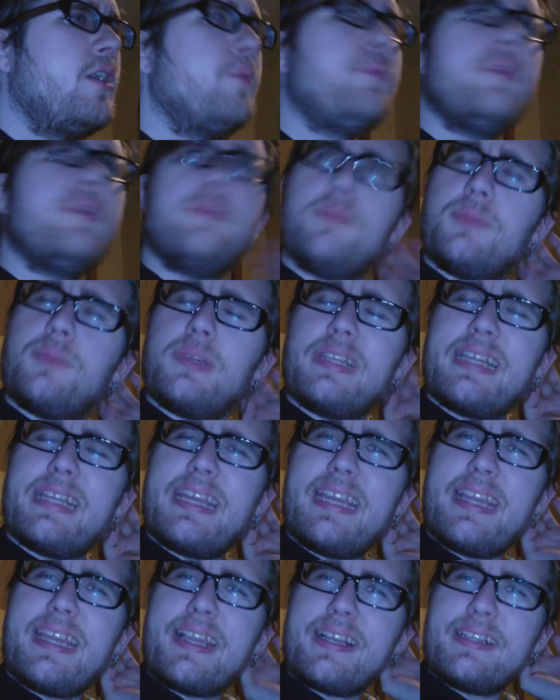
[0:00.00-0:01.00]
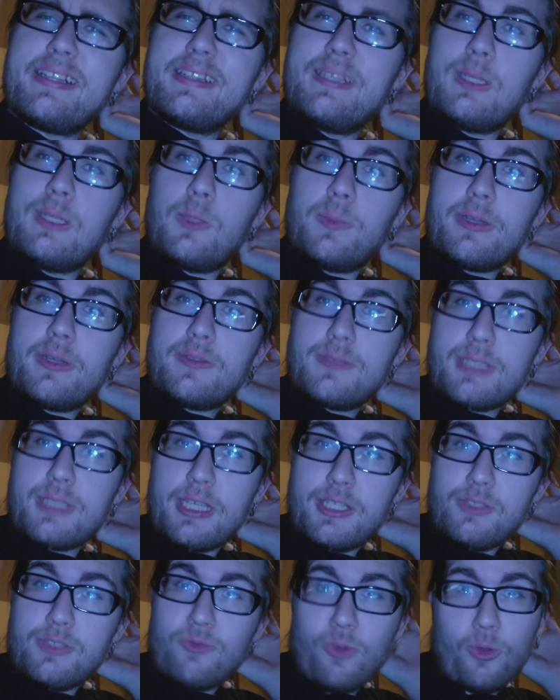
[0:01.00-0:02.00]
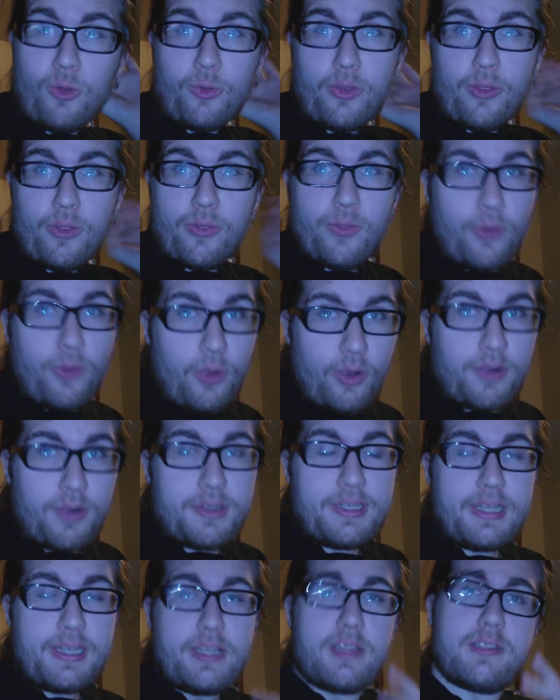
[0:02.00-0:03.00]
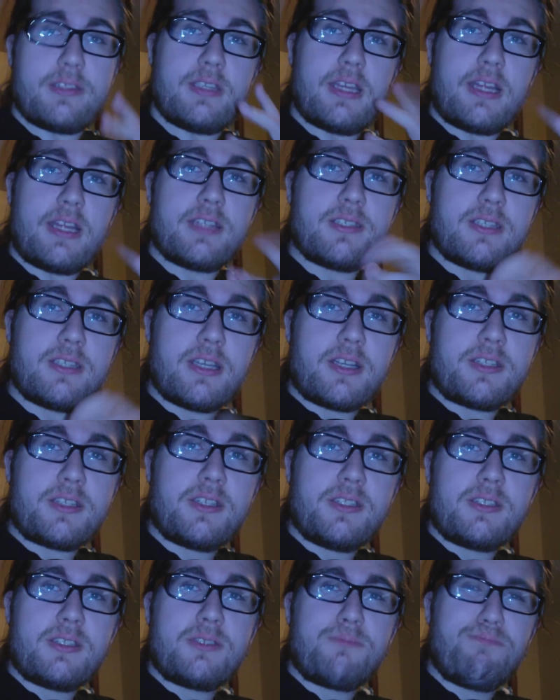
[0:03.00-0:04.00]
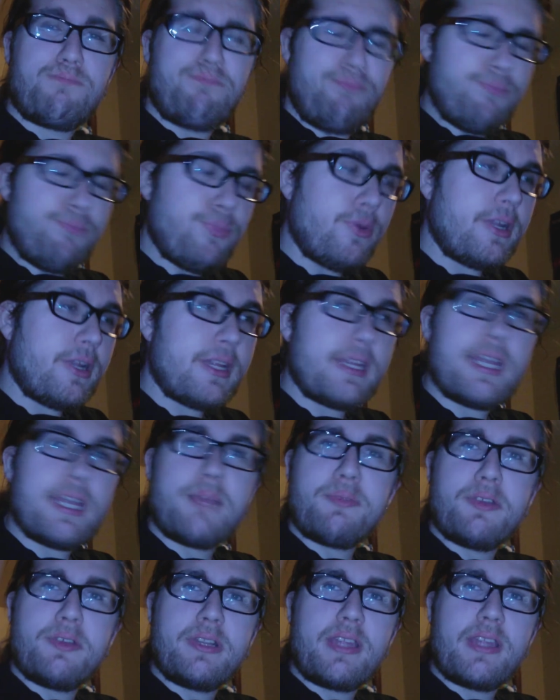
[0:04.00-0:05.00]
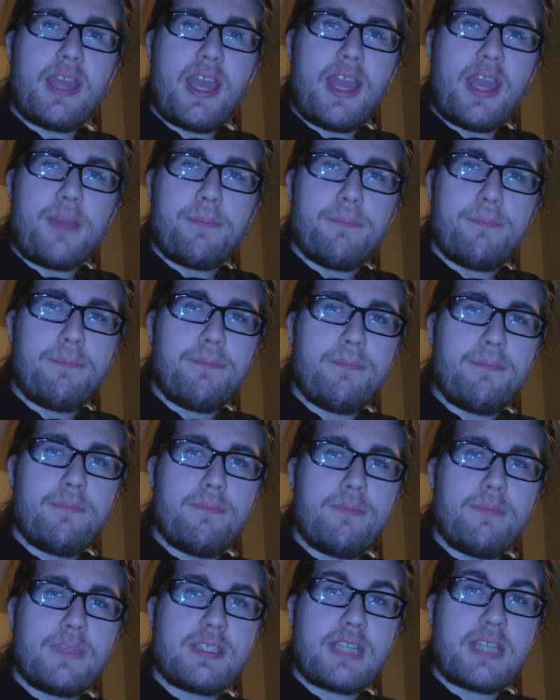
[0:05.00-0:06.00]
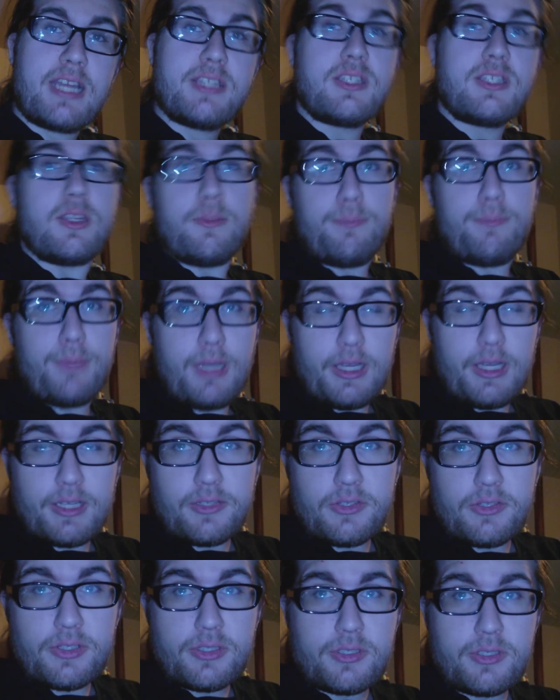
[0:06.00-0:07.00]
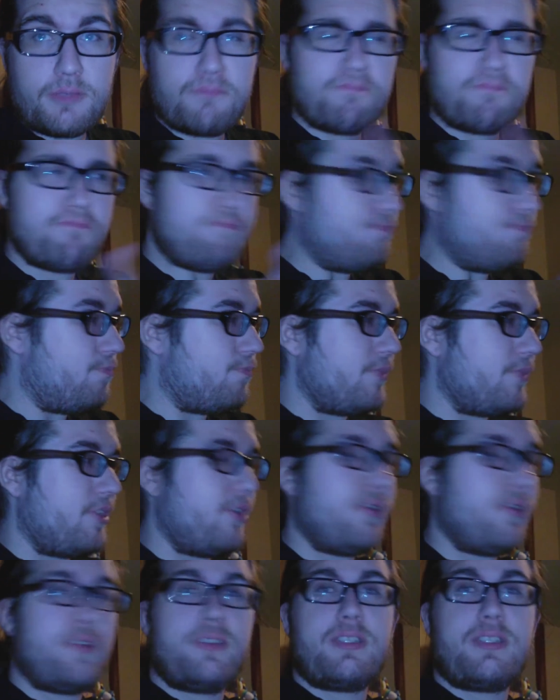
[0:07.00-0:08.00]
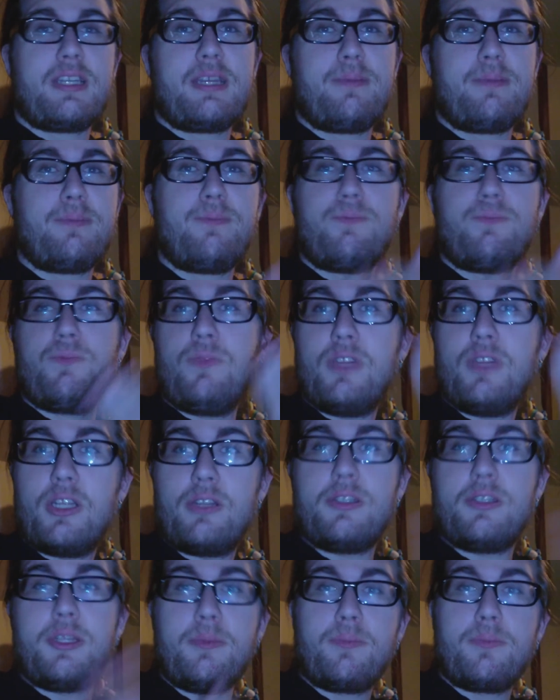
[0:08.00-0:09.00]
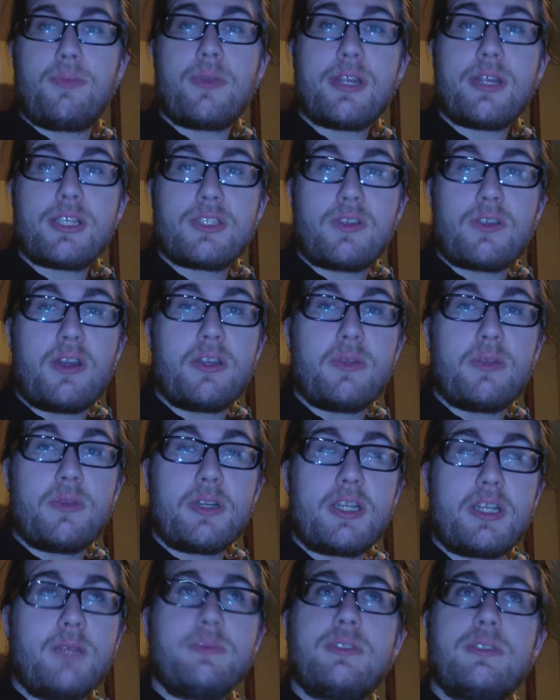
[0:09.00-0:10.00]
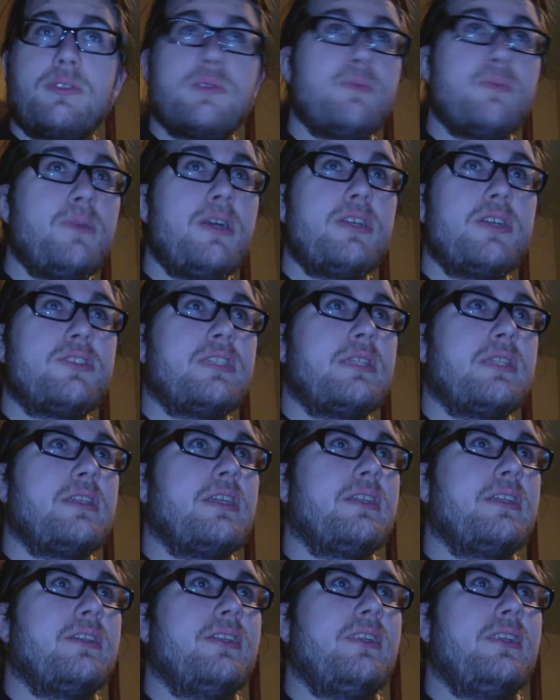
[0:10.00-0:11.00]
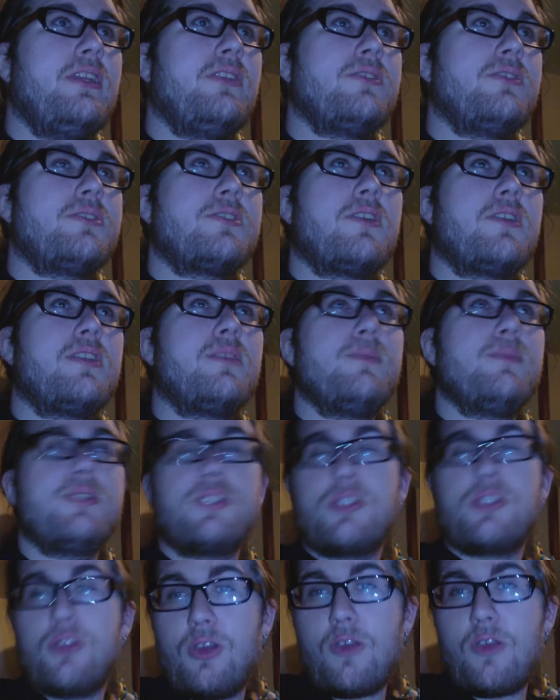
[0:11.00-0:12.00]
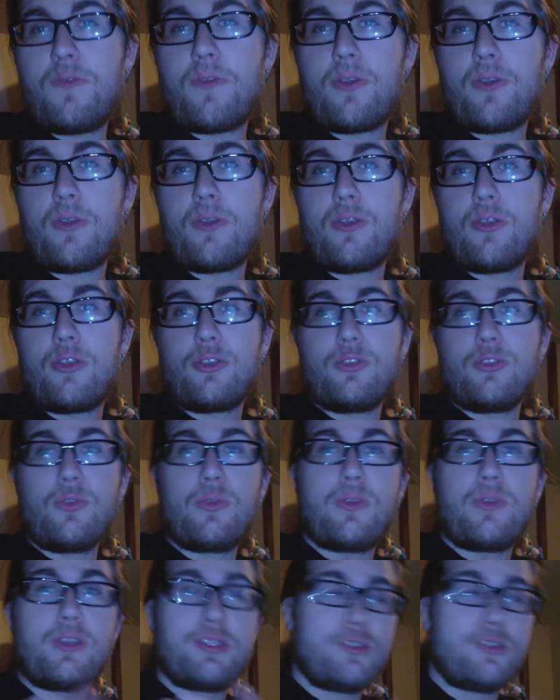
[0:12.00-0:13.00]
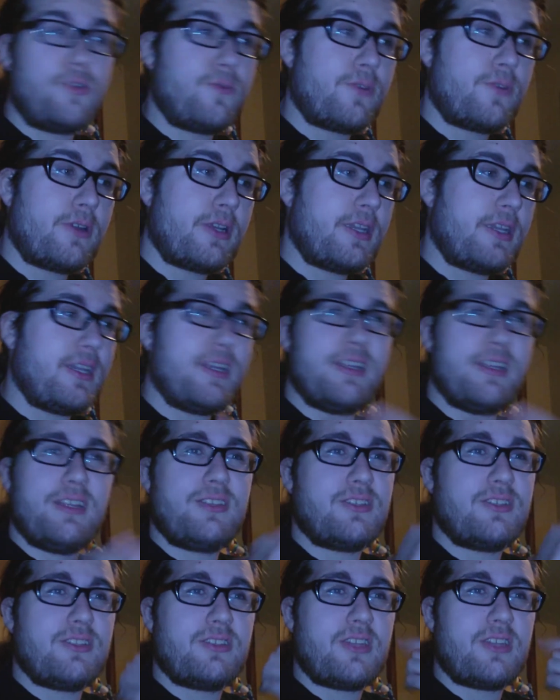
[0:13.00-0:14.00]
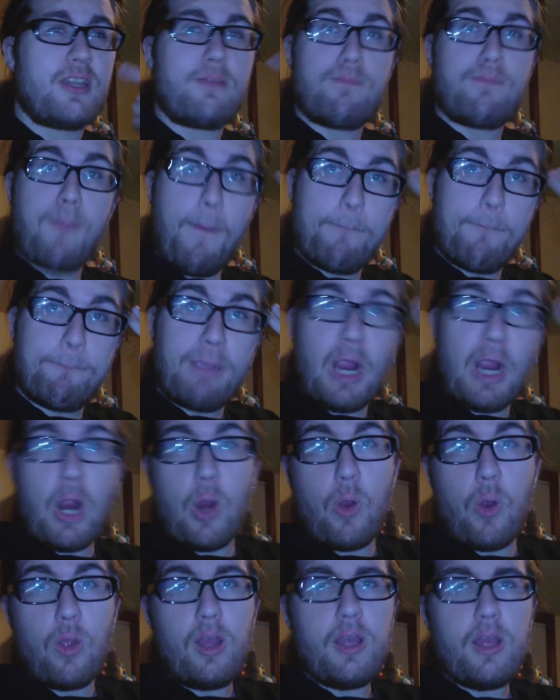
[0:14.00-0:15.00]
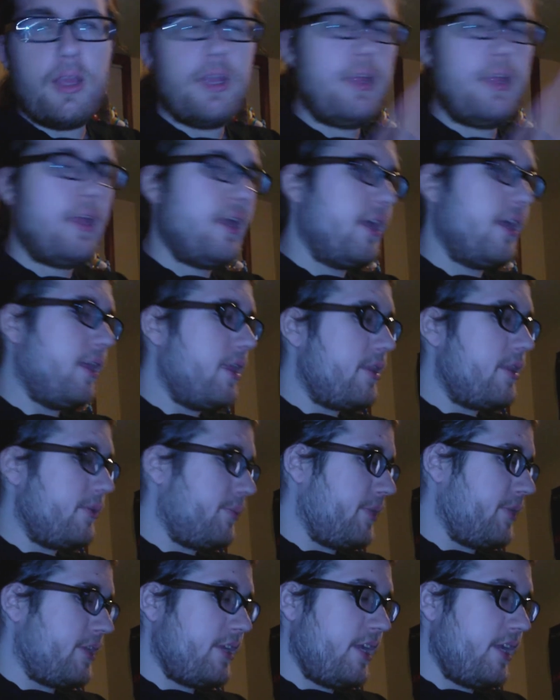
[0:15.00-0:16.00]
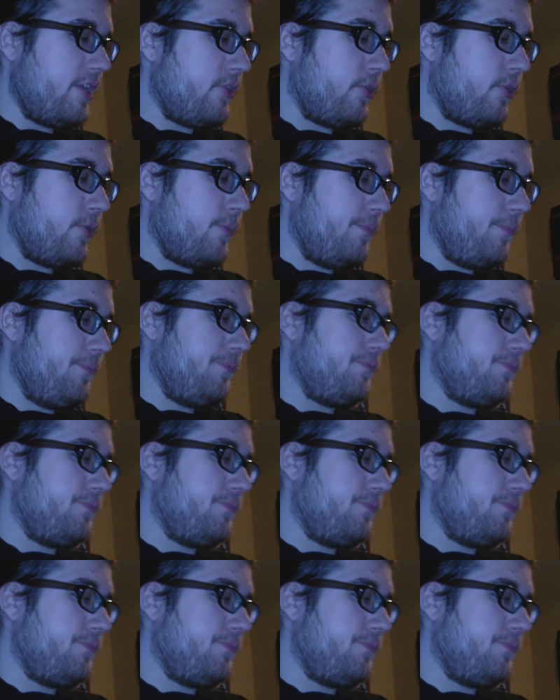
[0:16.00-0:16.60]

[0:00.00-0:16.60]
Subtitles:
Been playing a little bit of Saints Row the Third. I gotta say, it's a pretty damn good game. Besides the bugs, because like it literally bricks on you when it comes to those bugs. You have to either start the mission over or do things over again. It's just like, but anywho.